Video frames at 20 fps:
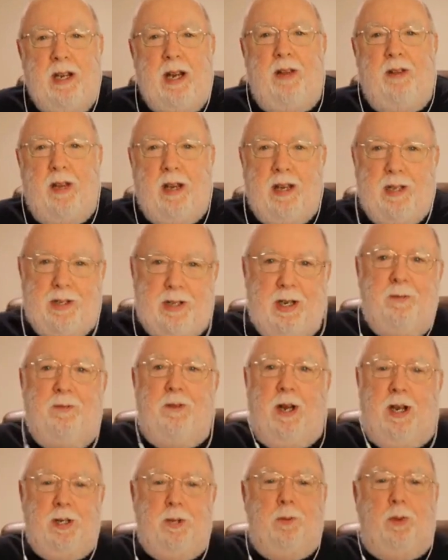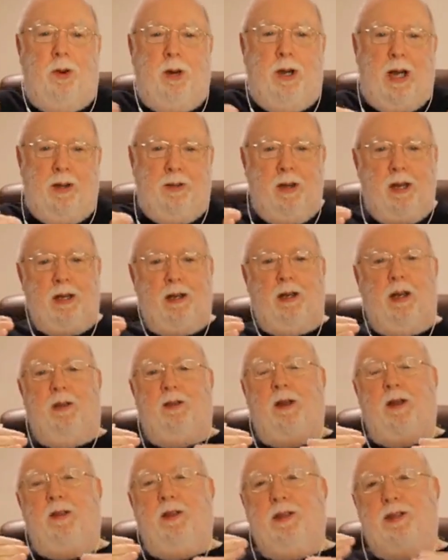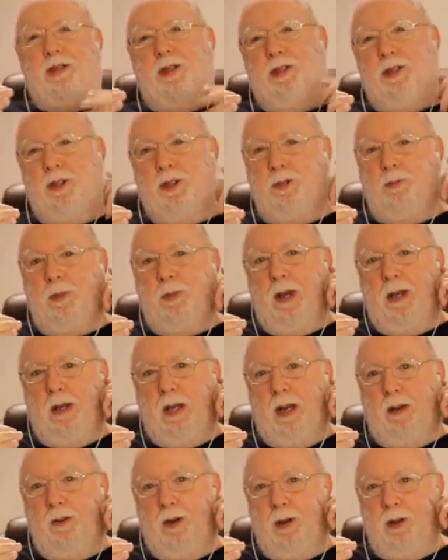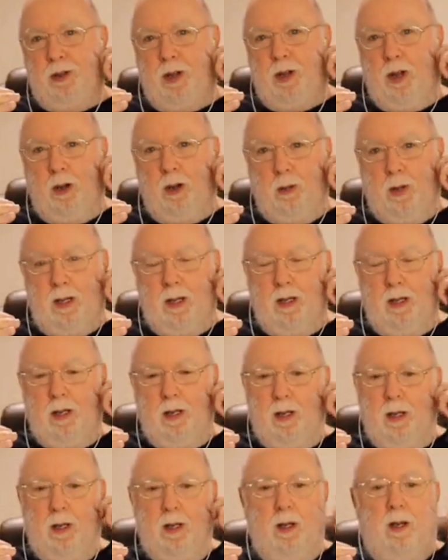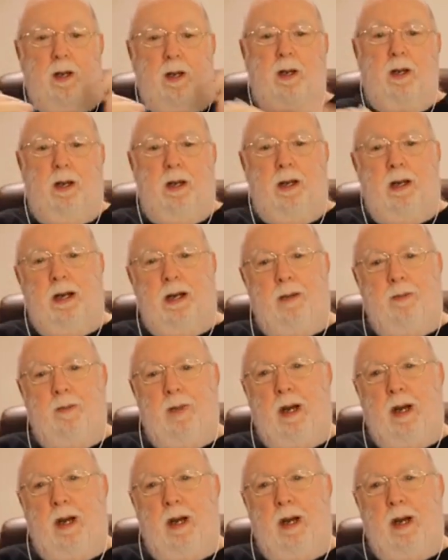I think it's an inflection point. I think I think this decision by the governor is going to be uh, a